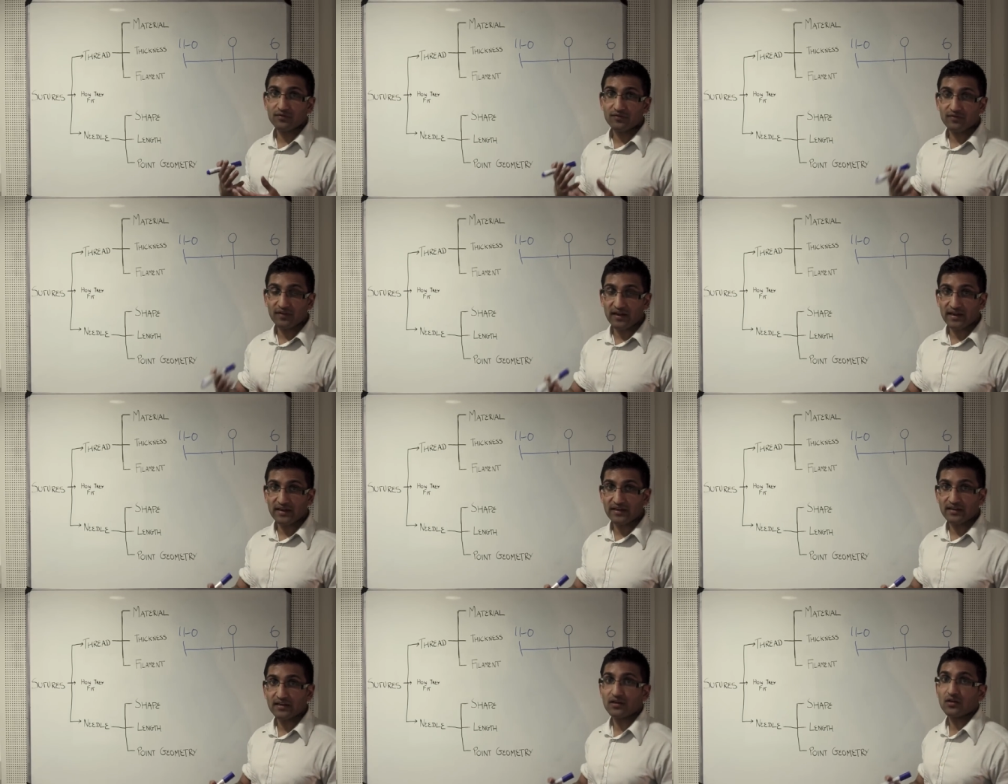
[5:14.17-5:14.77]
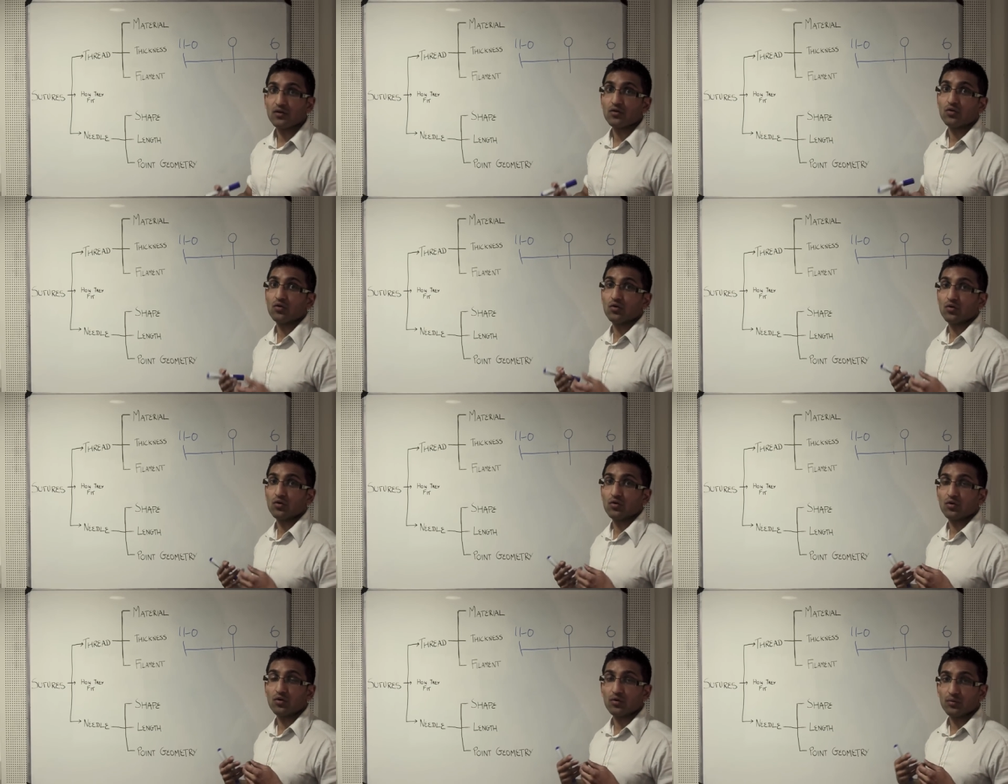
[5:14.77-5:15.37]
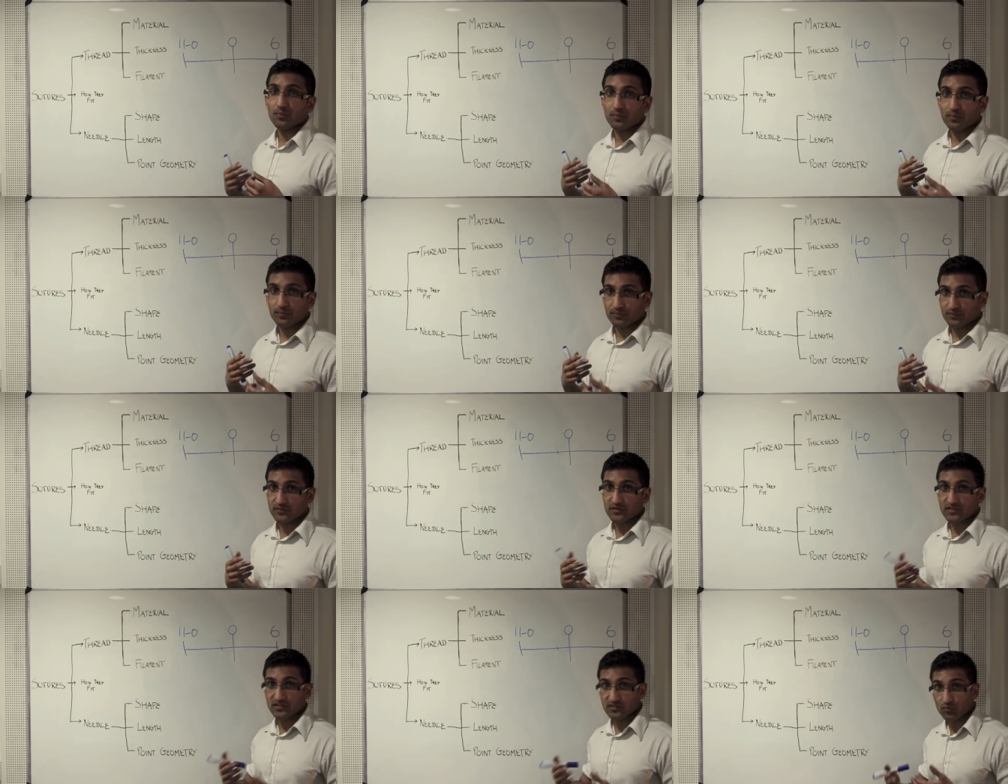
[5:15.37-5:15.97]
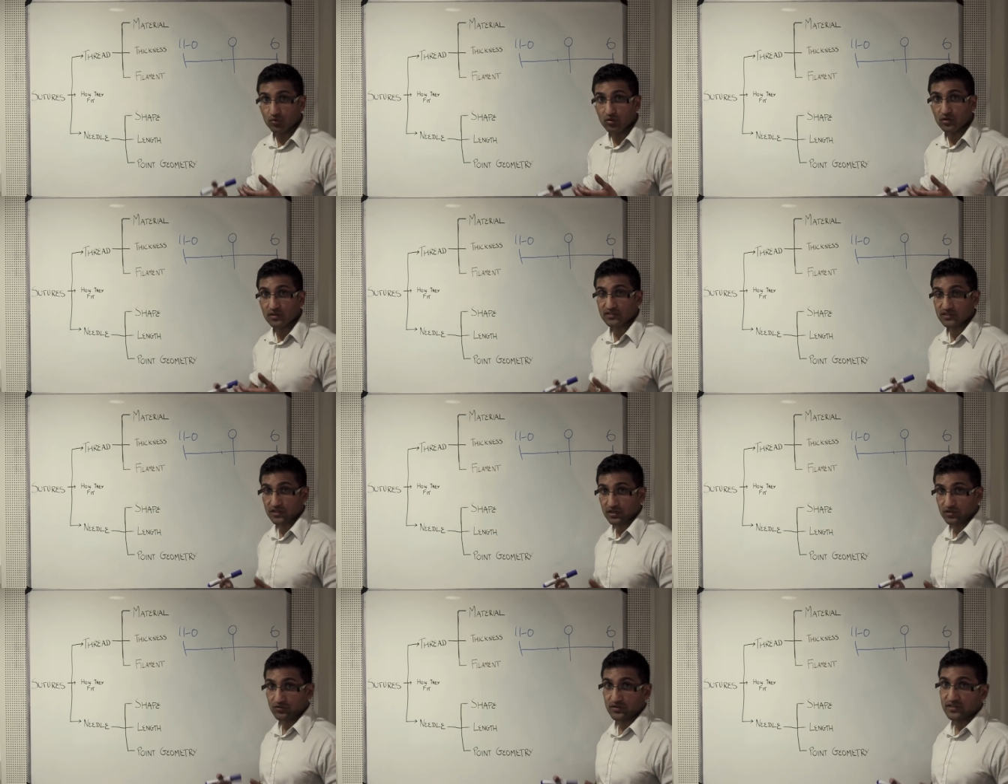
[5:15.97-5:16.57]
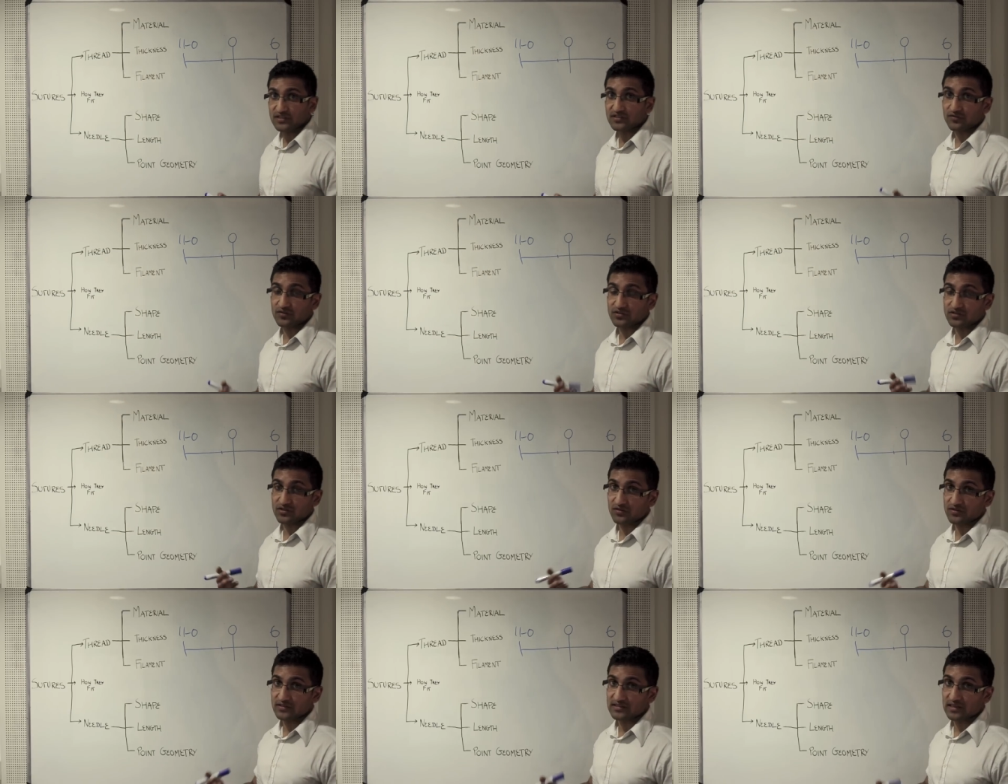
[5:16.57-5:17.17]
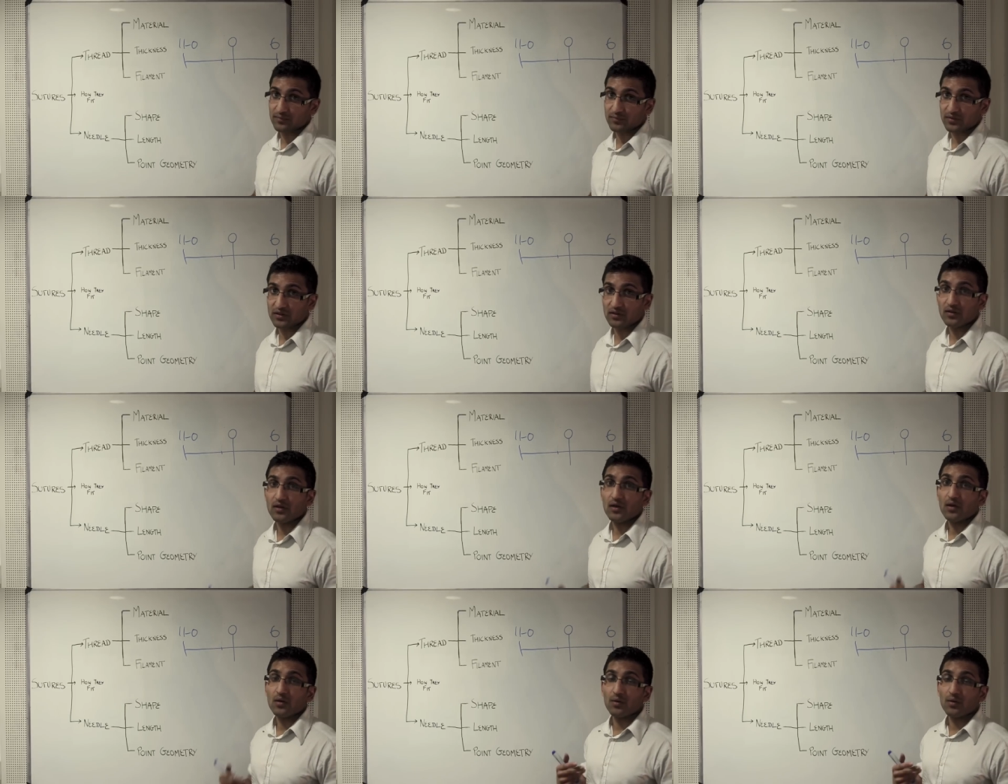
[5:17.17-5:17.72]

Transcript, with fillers: fine or smaller surgeries, for so example,